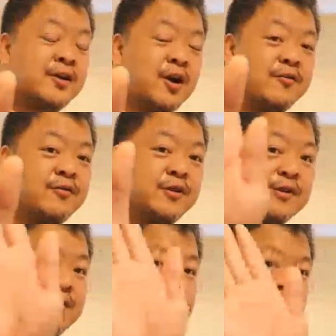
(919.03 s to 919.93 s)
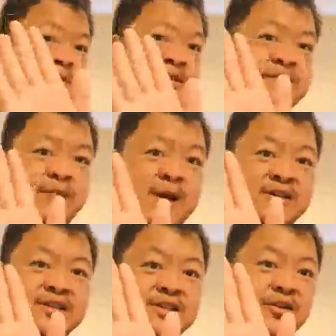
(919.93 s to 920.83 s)
our foot,
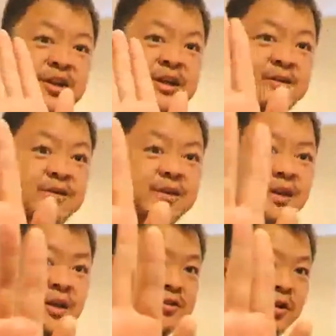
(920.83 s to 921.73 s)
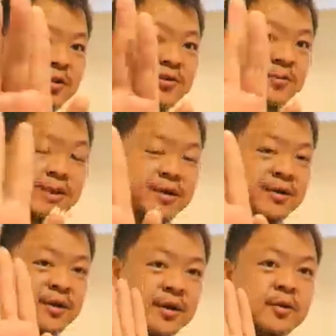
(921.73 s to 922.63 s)
imagine this is our heel, those are up
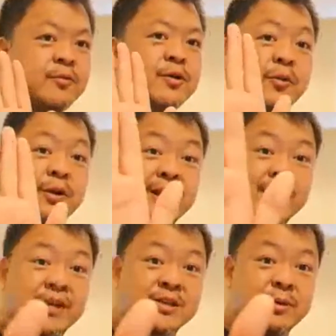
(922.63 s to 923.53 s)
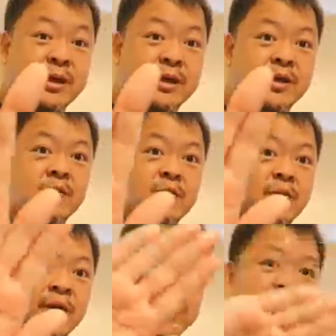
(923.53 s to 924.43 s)
here. We don't want to kick this way. We
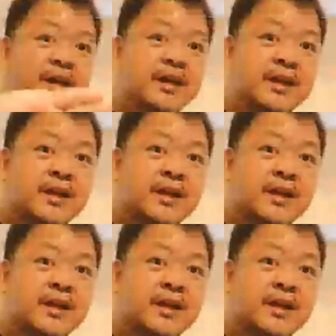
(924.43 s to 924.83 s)
want to kick